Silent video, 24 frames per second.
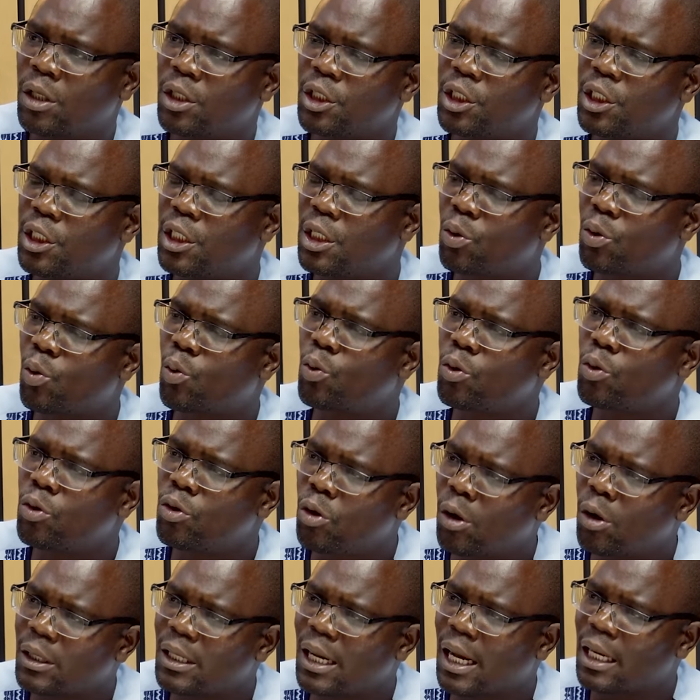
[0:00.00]
she could
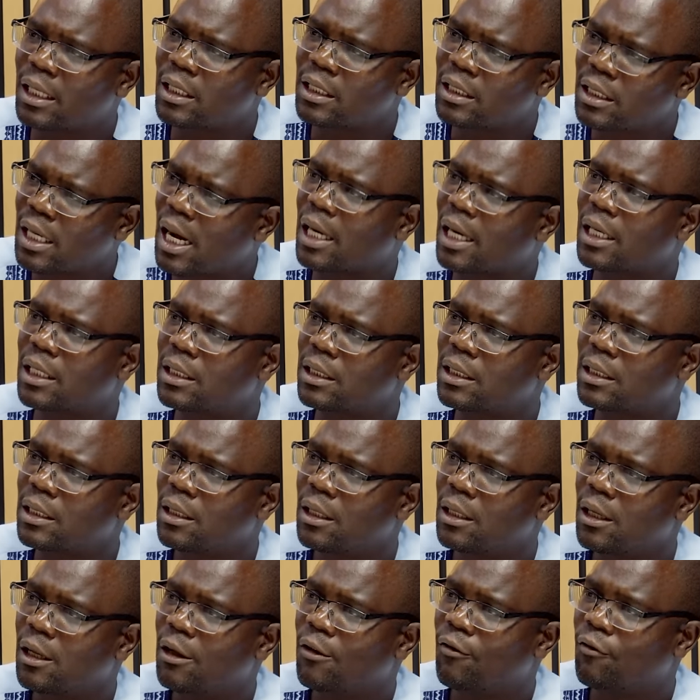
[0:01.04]
not attract
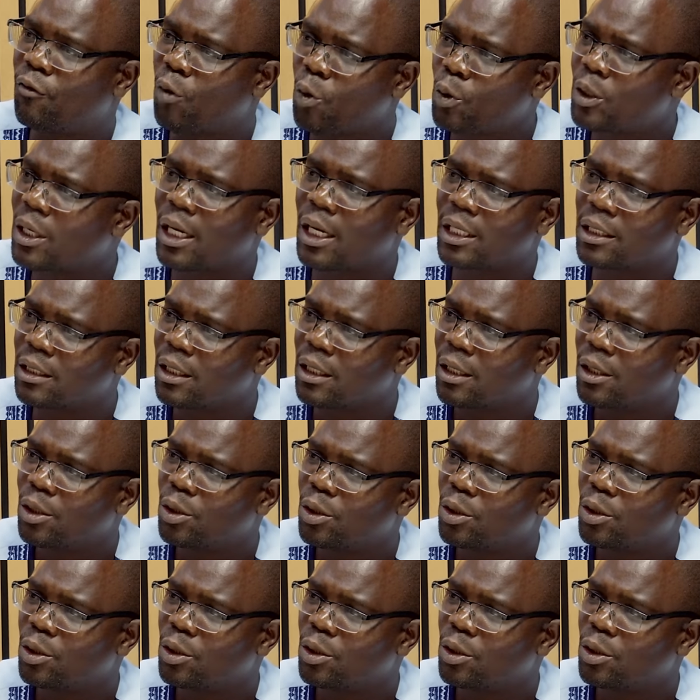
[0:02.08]
voters